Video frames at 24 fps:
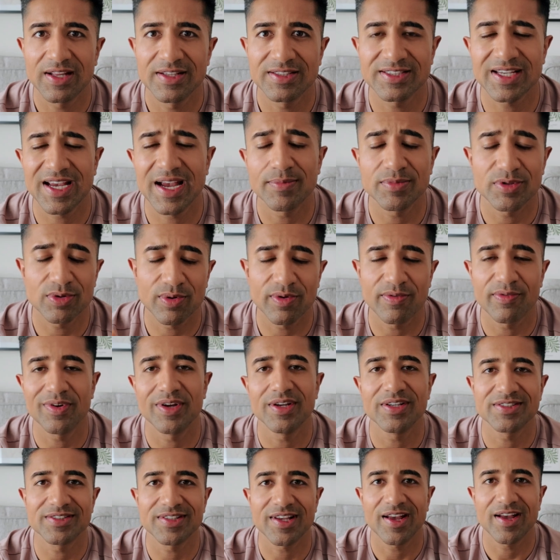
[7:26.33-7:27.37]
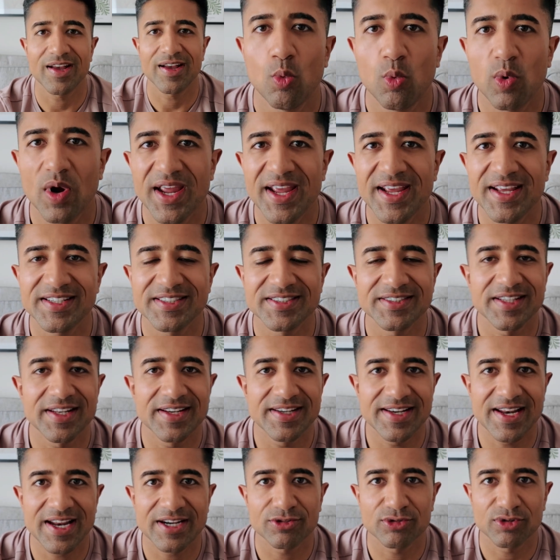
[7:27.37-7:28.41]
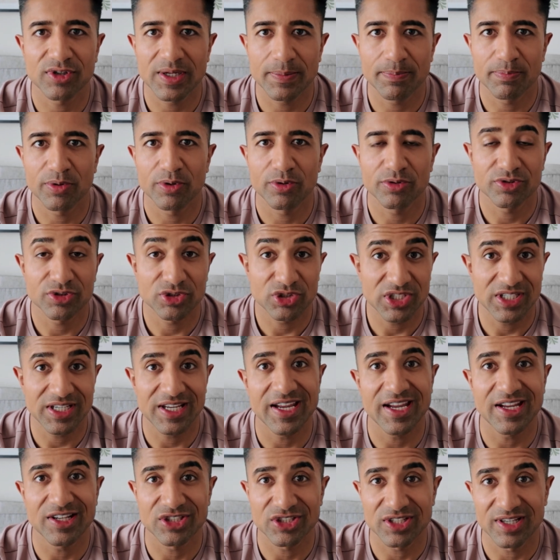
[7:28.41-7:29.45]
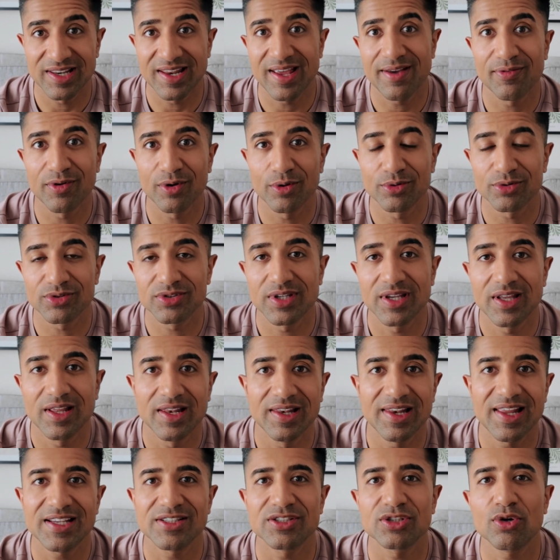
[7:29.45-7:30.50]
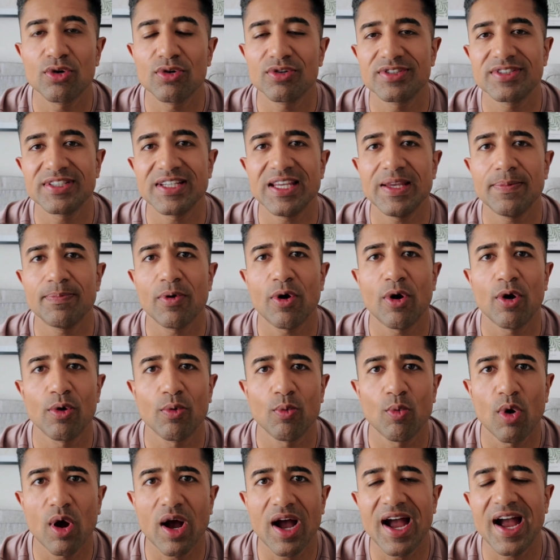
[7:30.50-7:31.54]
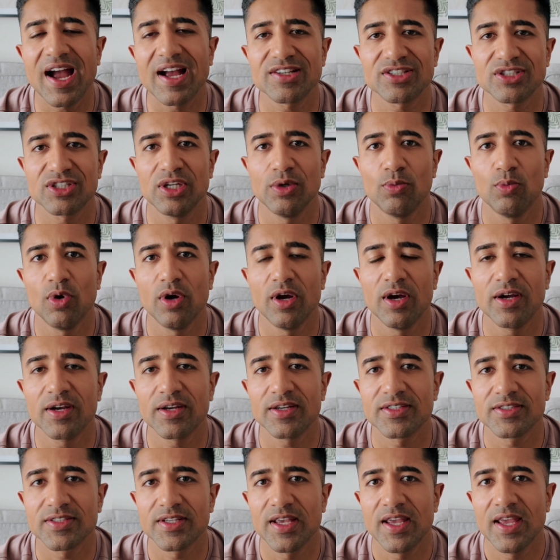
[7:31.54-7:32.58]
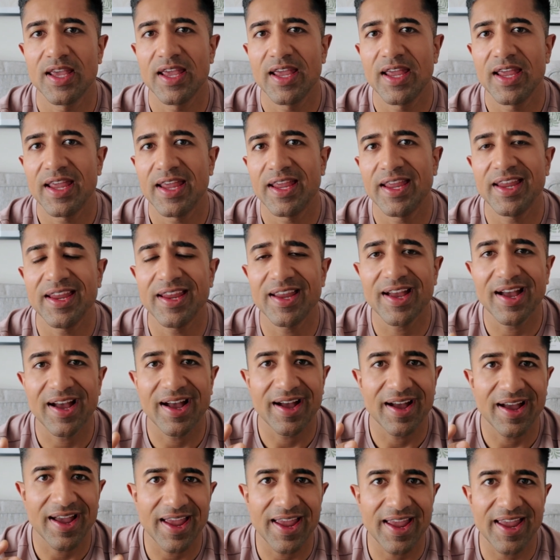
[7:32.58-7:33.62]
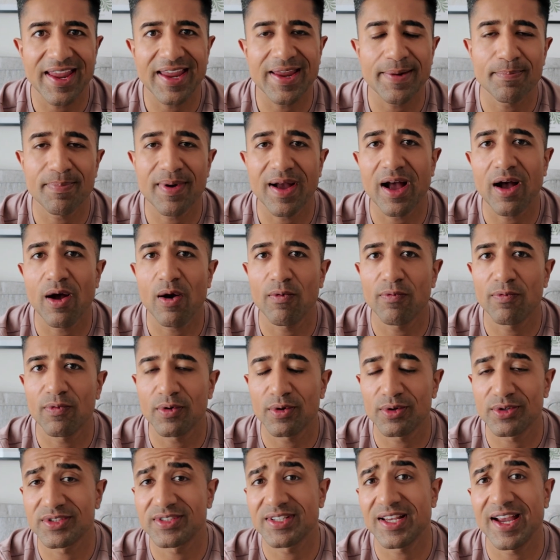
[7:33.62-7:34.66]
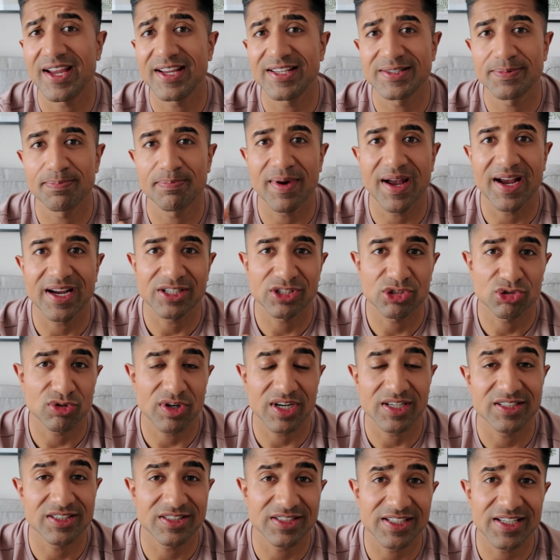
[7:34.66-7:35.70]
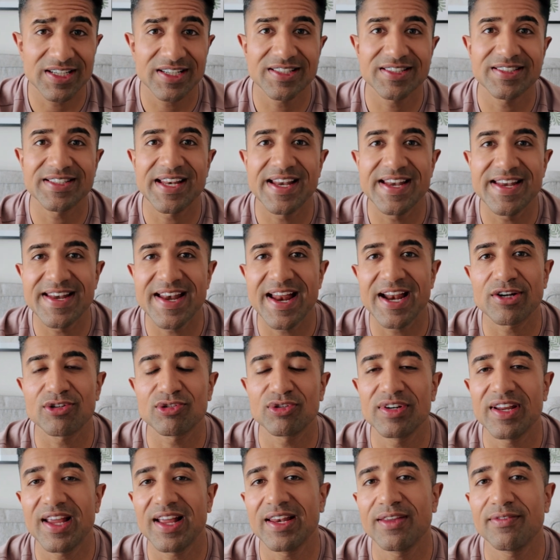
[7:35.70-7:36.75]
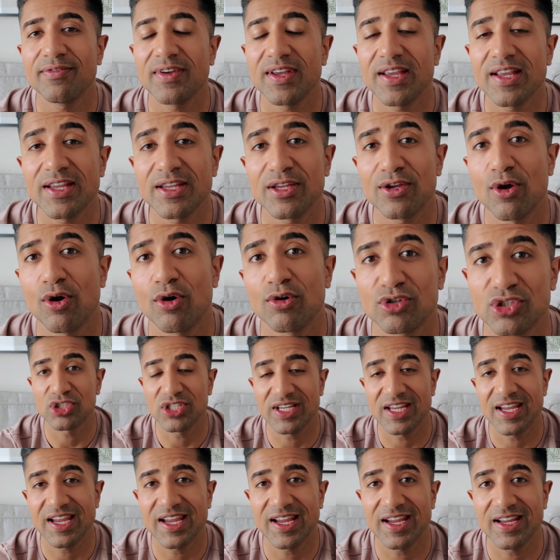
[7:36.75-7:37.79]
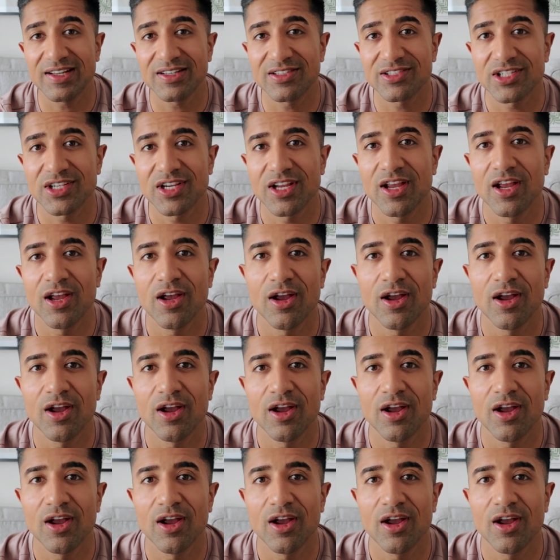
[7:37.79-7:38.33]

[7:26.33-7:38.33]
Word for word: Time to reverse that. Ways to naturally boost GH levels. Let's go deep on what actually works. Here are 8 powerful science-backed strategies to naturally elevate your GH.